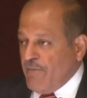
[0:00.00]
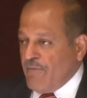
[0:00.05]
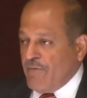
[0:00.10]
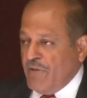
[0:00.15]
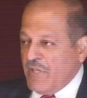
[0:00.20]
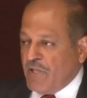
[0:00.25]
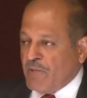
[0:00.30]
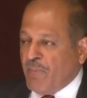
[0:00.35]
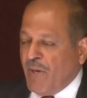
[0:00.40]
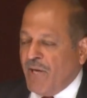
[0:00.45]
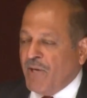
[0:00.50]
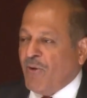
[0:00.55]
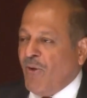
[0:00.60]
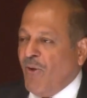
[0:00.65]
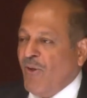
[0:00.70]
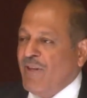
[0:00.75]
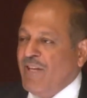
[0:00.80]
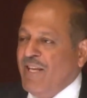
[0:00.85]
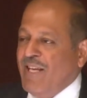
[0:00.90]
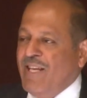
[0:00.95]
despite
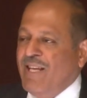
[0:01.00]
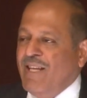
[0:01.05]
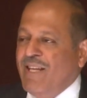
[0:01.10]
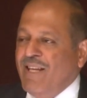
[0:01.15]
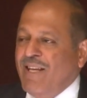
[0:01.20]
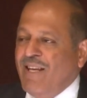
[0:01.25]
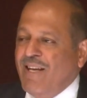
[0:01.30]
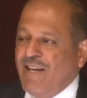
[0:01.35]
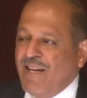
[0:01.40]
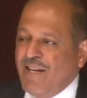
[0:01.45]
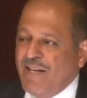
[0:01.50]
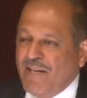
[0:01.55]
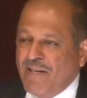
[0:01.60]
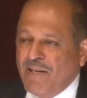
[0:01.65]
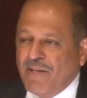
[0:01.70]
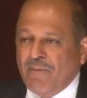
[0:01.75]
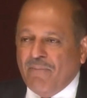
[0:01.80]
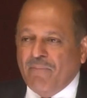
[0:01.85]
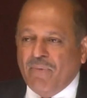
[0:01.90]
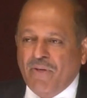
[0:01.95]
all the
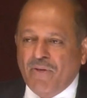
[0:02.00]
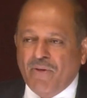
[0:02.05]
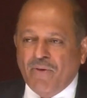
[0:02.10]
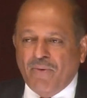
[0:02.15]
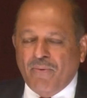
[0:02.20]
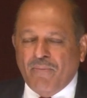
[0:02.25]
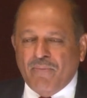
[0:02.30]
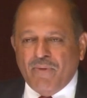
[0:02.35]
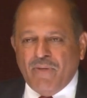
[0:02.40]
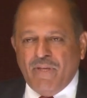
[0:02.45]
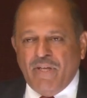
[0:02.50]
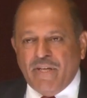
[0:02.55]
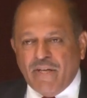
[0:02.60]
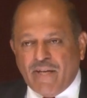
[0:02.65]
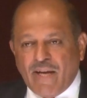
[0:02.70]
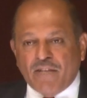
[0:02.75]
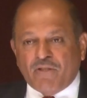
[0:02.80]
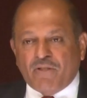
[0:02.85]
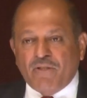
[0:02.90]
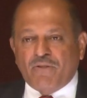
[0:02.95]

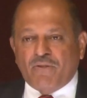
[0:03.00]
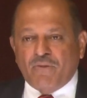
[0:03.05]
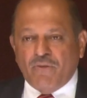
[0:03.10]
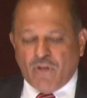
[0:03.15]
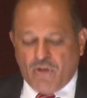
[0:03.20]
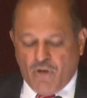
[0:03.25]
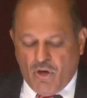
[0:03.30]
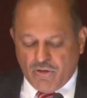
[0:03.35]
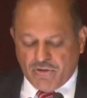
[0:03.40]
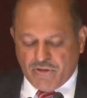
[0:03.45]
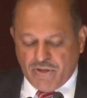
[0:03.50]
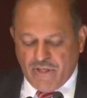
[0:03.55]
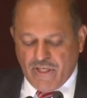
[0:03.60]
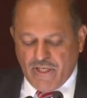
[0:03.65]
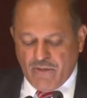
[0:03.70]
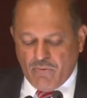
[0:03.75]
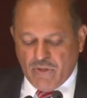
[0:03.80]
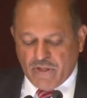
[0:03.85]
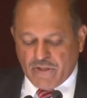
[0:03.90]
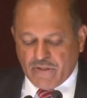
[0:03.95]
indications to the
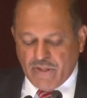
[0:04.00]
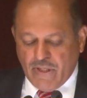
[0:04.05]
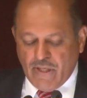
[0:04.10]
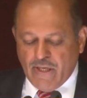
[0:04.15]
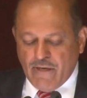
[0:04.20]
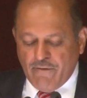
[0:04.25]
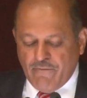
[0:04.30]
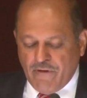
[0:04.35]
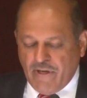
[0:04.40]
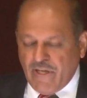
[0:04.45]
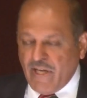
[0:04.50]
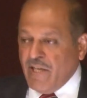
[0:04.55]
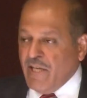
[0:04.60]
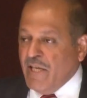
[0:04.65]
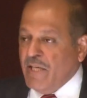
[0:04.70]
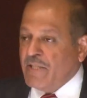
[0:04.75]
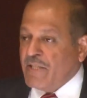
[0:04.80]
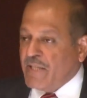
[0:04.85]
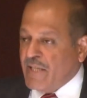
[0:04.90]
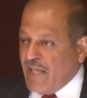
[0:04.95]
contrary, we still live in an
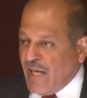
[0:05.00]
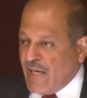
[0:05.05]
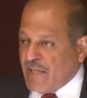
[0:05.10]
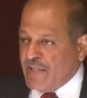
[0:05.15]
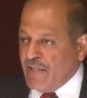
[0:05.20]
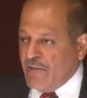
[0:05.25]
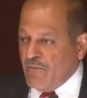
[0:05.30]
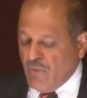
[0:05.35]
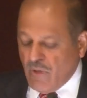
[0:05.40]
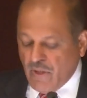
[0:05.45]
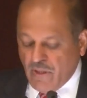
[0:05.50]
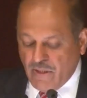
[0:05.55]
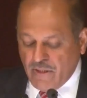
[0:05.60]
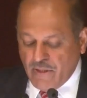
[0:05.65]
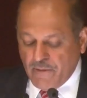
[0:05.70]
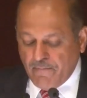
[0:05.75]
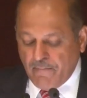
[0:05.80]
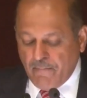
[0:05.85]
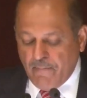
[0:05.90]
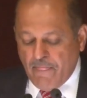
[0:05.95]
interconnected
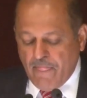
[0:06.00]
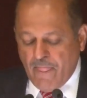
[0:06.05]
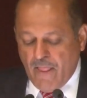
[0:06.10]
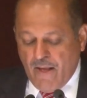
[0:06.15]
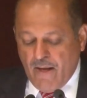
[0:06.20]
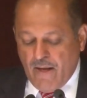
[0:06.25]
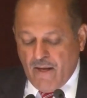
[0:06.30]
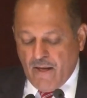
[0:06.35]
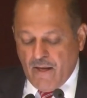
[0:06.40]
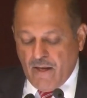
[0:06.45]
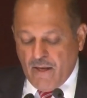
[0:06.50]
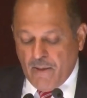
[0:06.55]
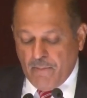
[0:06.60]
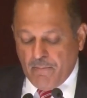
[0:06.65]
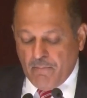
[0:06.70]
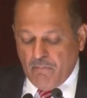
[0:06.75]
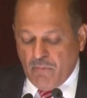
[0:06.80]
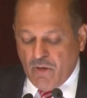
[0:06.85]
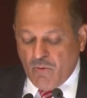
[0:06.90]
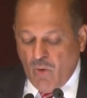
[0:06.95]
world,
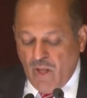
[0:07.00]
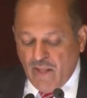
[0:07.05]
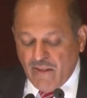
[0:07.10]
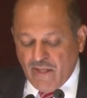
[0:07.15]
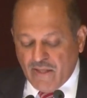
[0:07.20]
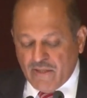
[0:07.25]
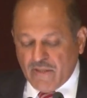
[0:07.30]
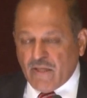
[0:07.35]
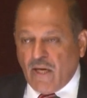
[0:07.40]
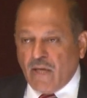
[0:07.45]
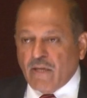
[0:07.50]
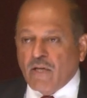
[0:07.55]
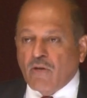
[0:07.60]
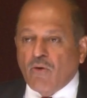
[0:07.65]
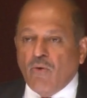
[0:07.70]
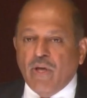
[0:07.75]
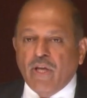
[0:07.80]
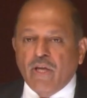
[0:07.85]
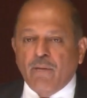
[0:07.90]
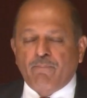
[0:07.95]
but one that is
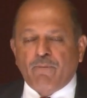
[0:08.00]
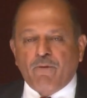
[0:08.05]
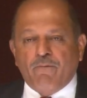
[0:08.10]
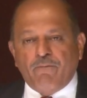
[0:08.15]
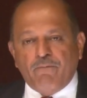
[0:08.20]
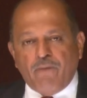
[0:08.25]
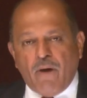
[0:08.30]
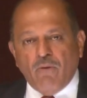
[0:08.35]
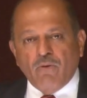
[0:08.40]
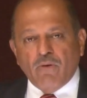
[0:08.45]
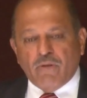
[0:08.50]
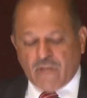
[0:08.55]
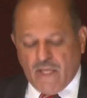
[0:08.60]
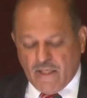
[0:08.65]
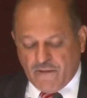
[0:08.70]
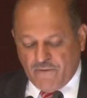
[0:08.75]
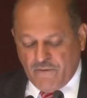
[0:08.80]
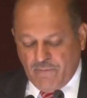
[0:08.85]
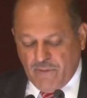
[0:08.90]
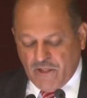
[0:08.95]
undergoing a profound
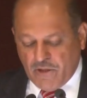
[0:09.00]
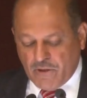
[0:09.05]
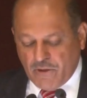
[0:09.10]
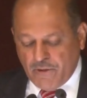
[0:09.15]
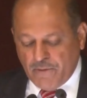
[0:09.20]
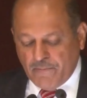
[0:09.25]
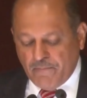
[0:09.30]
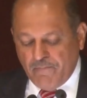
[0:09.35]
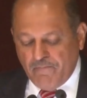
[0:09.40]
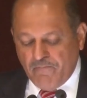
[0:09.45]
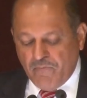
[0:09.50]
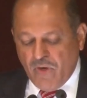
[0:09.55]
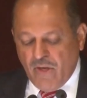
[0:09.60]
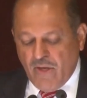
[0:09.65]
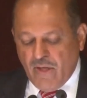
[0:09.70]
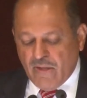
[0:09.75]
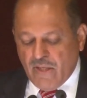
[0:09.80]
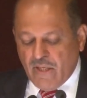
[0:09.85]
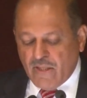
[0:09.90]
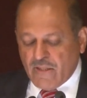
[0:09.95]
transformation.
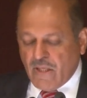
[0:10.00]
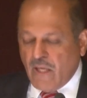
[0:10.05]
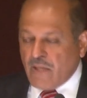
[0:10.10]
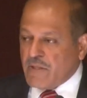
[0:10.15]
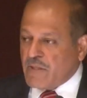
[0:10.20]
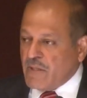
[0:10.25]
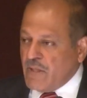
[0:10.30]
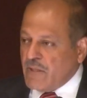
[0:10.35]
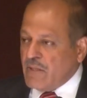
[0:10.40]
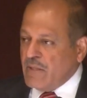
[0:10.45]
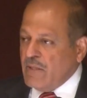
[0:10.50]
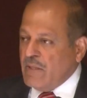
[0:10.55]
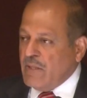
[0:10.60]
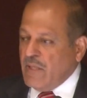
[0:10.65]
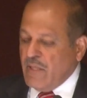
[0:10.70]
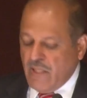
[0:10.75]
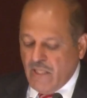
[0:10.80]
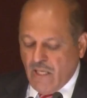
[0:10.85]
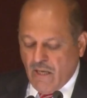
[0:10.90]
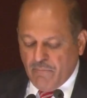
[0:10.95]
There is
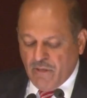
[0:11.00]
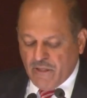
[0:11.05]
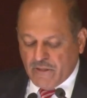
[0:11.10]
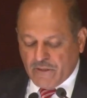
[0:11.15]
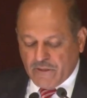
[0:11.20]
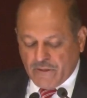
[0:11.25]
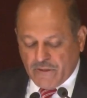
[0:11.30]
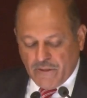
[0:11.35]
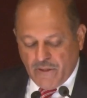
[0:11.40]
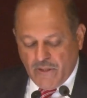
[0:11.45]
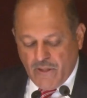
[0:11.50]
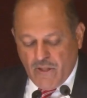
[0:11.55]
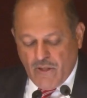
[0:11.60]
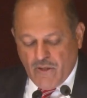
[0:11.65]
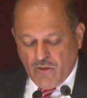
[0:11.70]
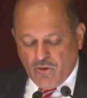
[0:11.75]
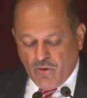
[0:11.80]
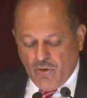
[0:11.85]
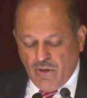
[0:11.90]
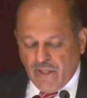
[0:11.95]
uncertainty amidst
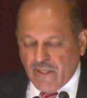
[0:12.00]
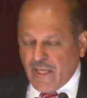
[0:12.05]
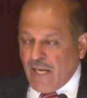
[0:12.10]
growing